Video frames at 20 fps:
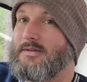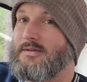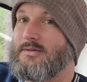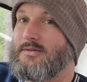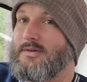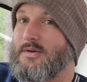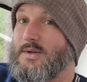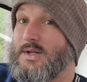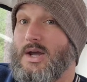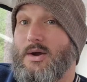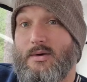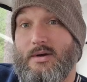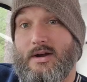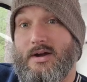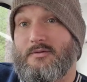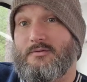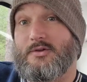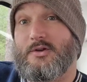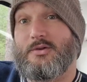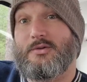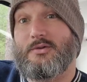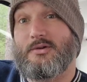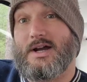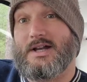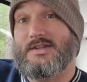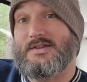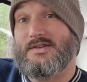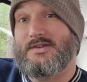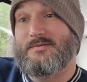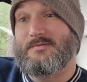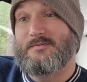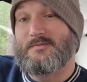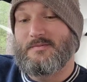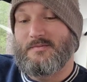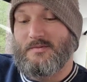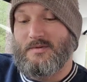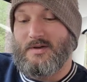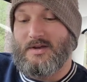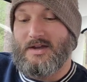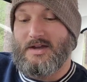So now I have new threads
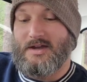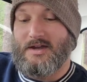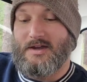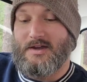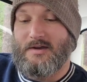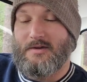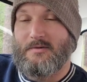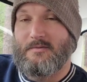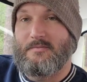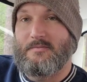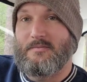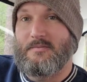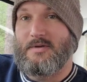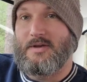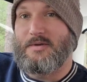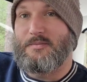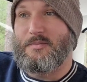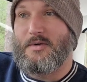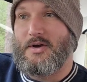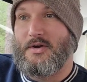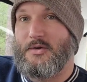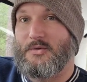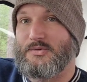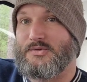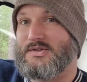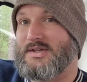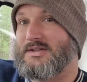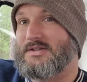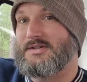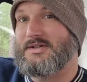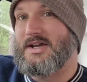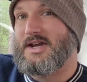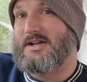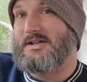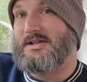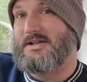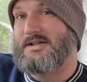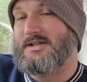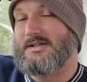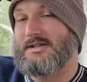in my old cylinder
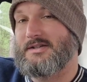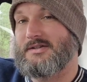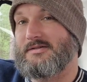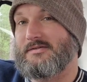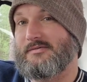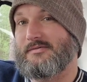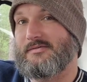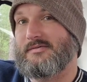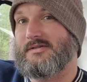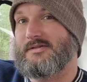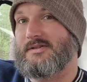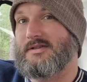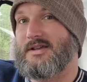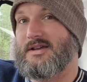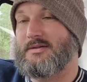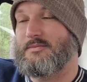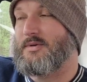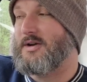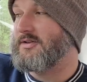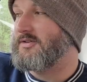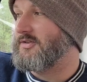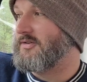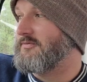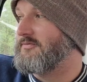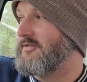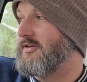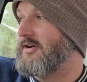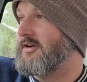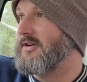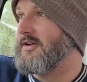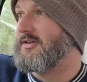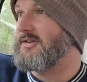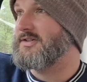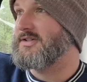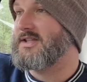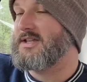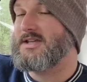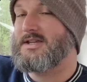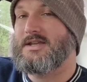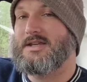head. They went on very
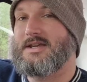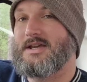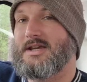nicely.